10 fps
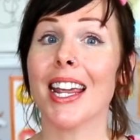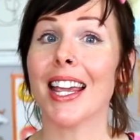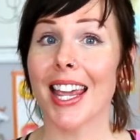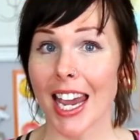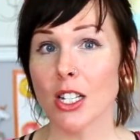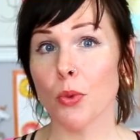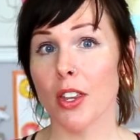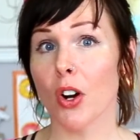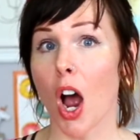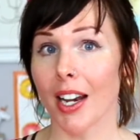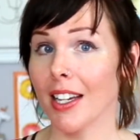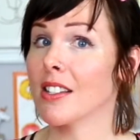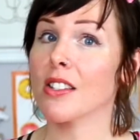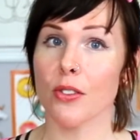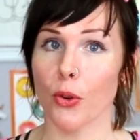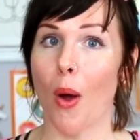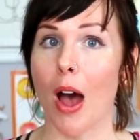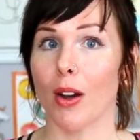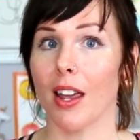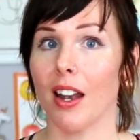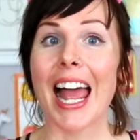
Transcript: engage with your audience throughout it.